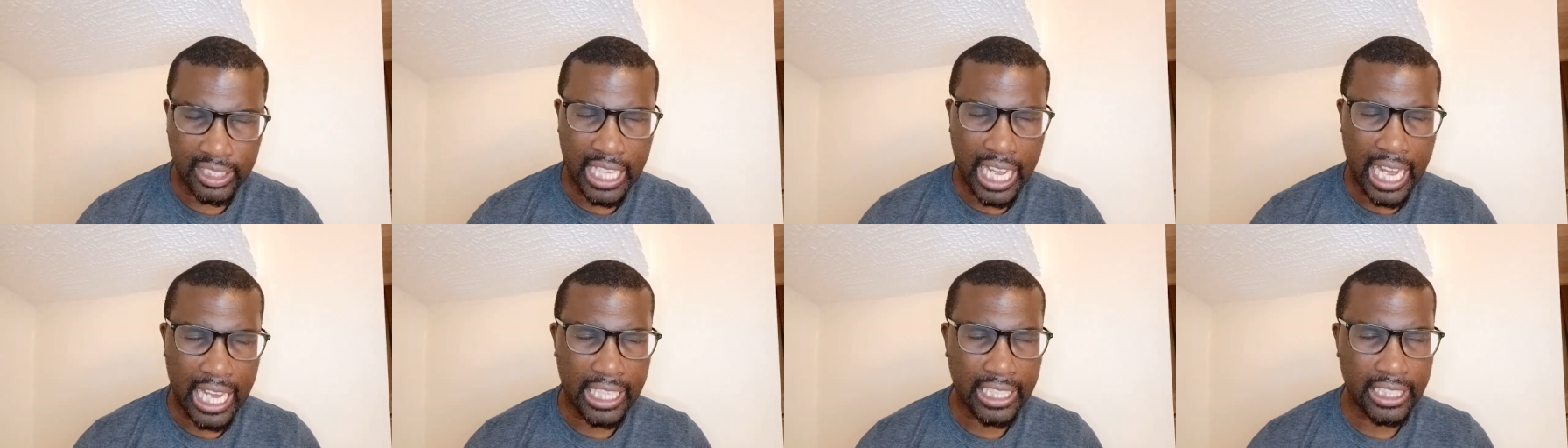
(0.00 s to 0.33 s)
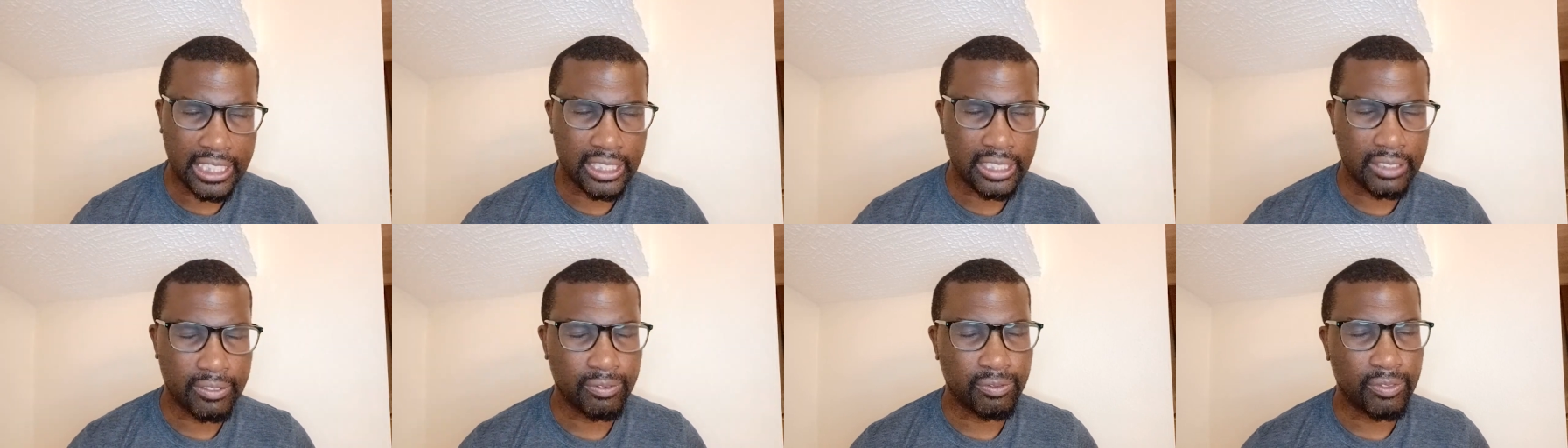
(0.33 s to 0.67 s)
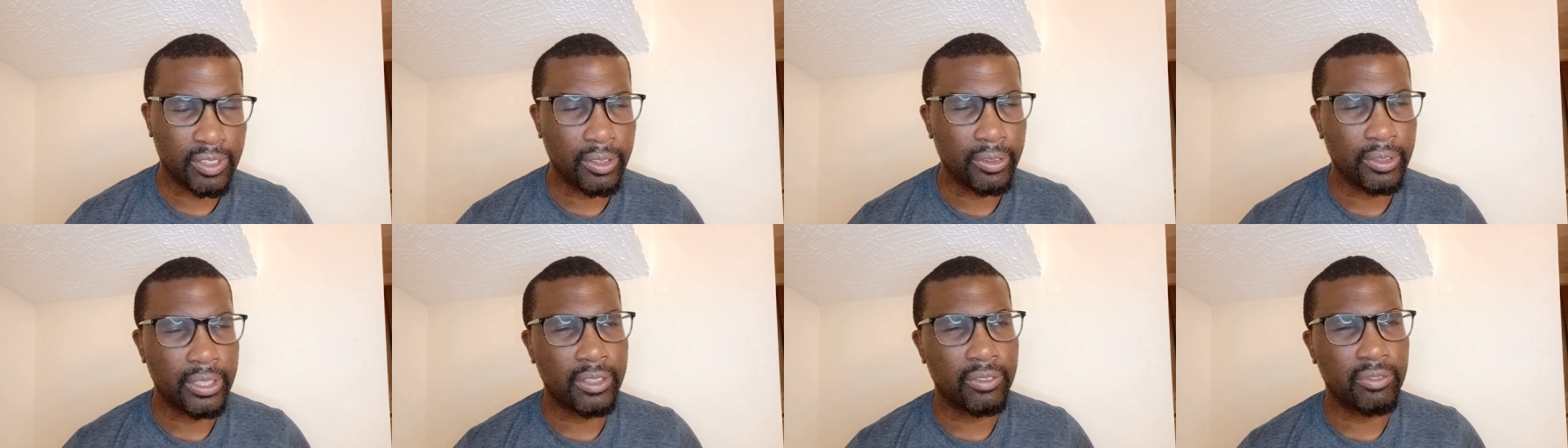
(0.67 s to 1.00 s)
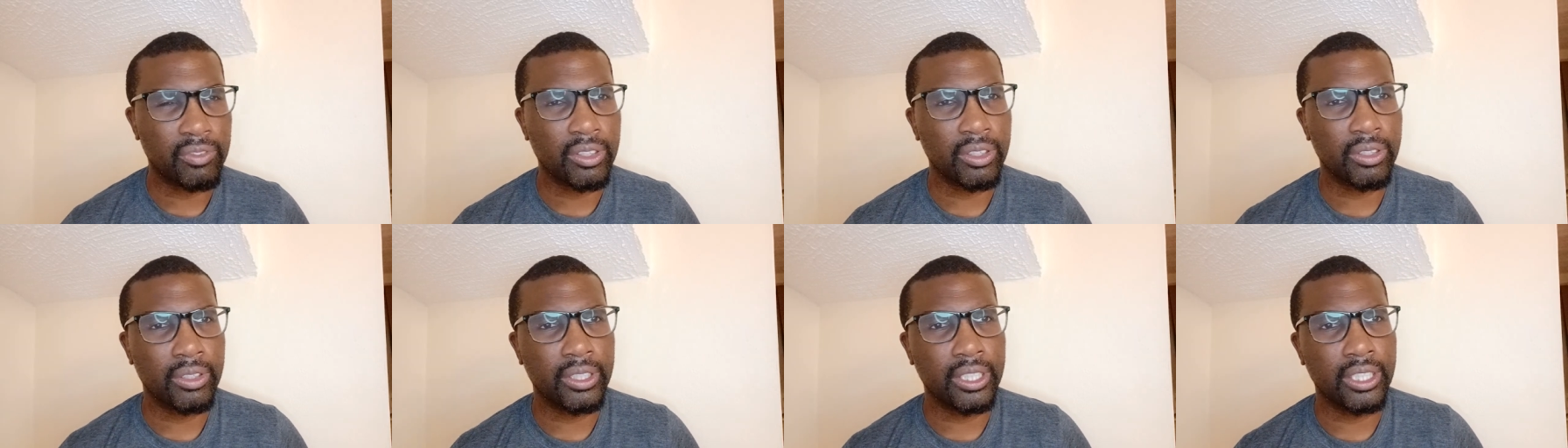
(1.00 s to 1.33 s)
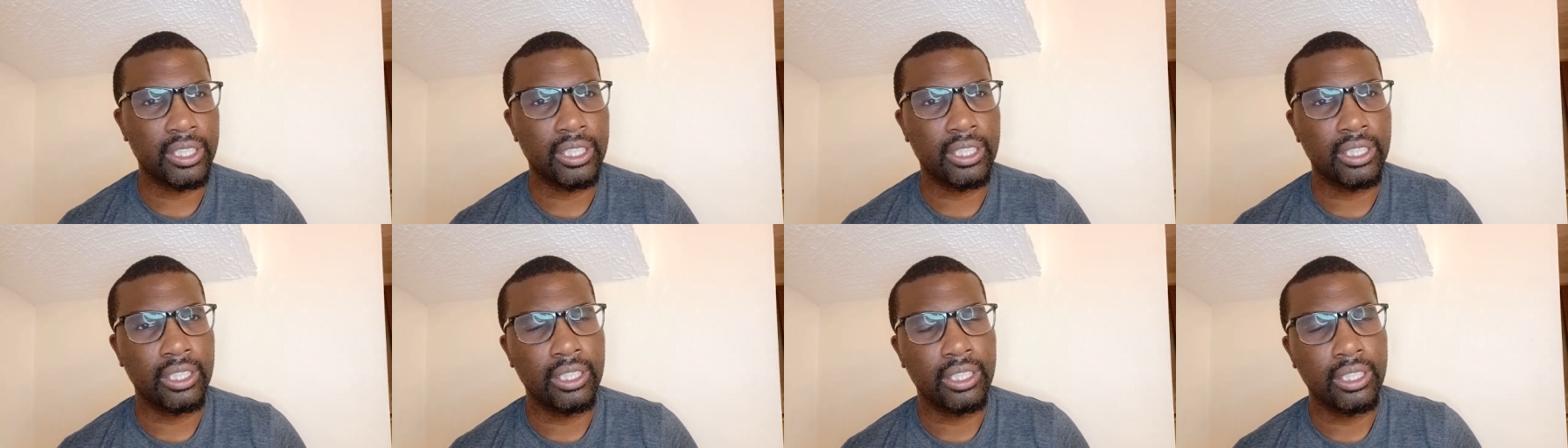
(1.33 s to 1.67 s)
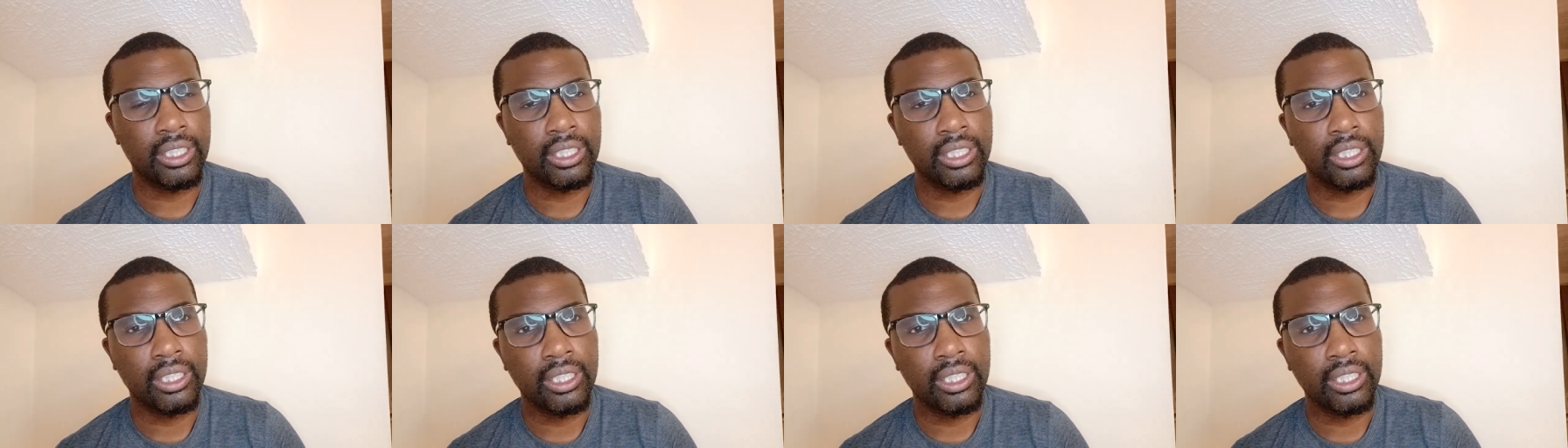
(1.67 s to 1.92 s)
that is very, very,